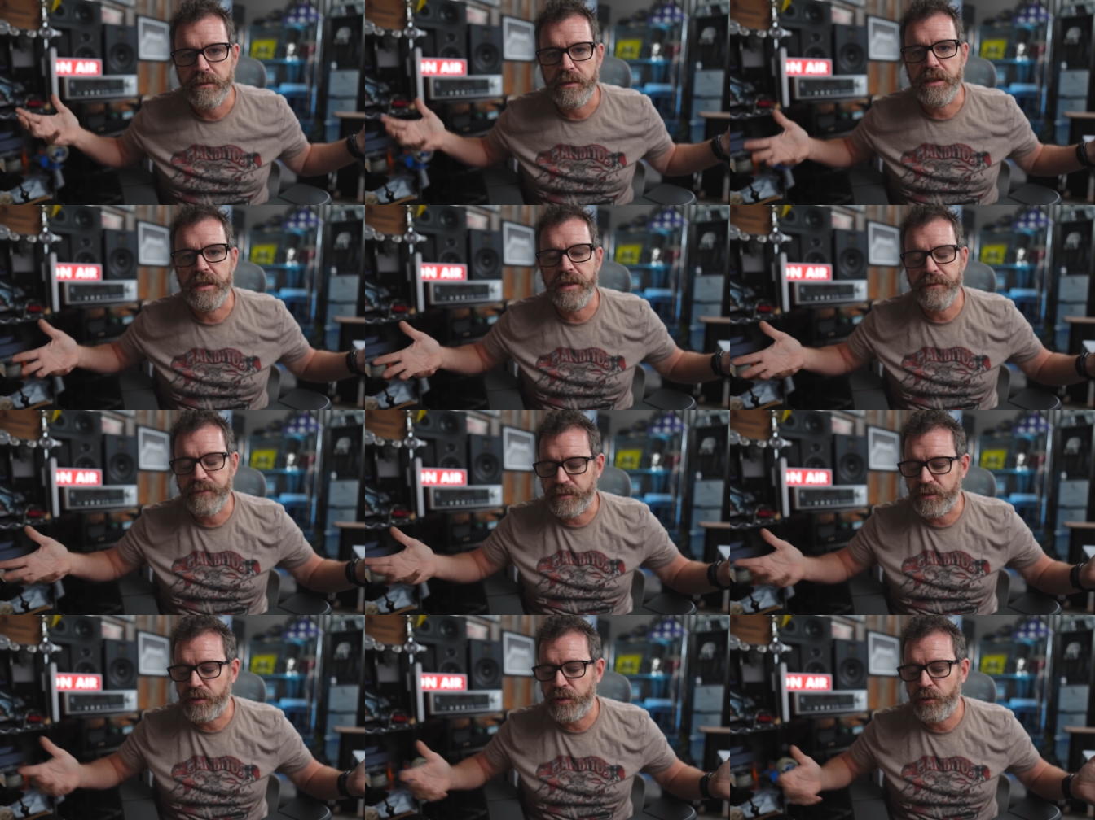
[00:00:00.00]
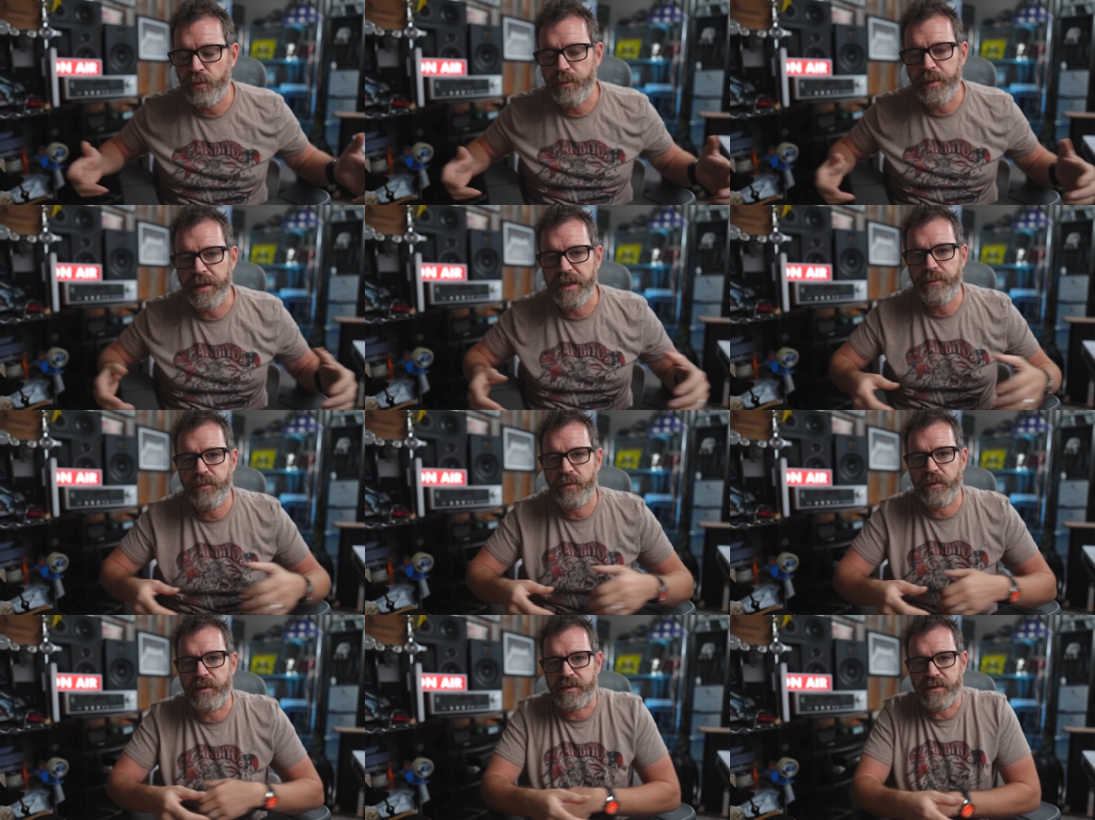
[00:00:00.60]
Give two
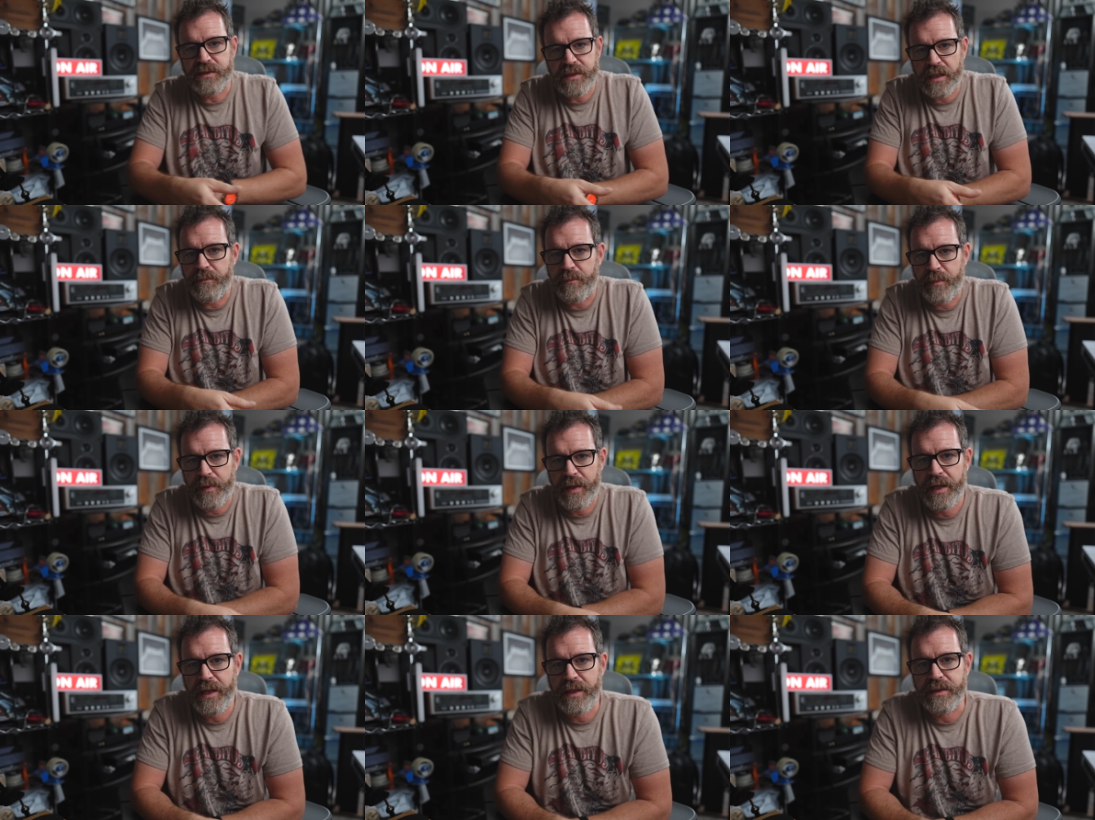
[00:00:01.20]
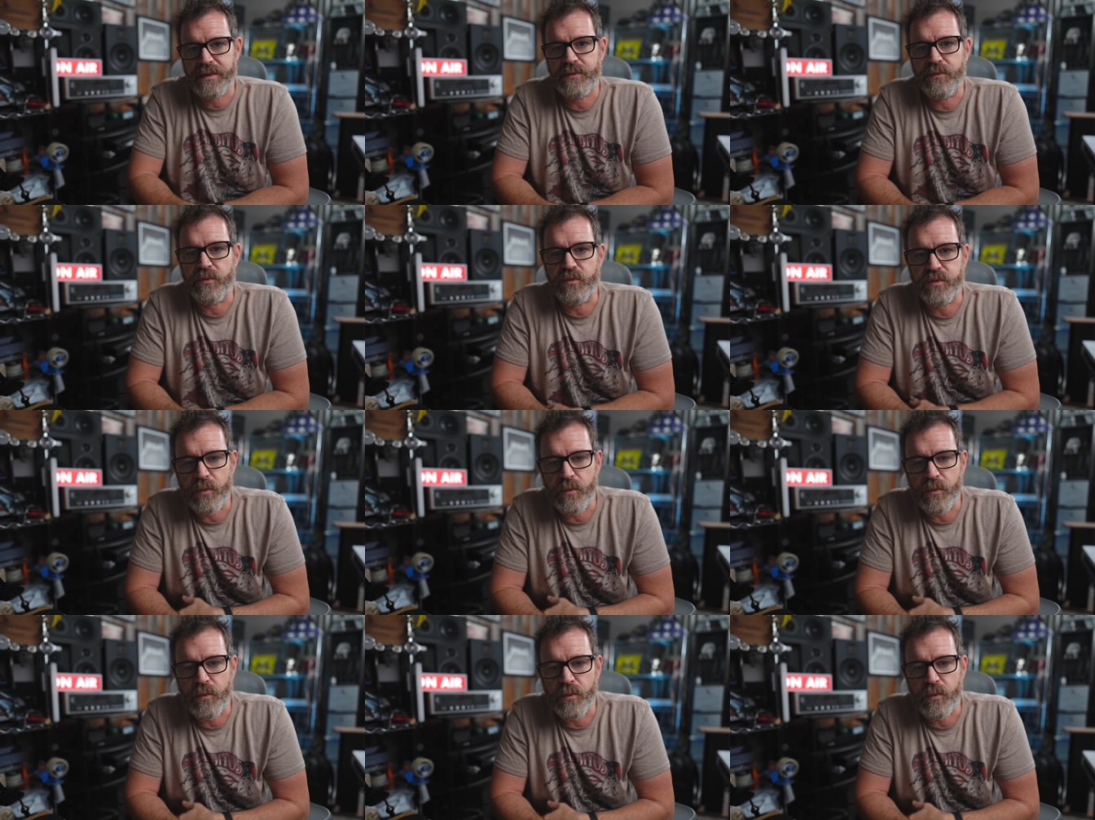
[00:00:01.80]
people the same paints.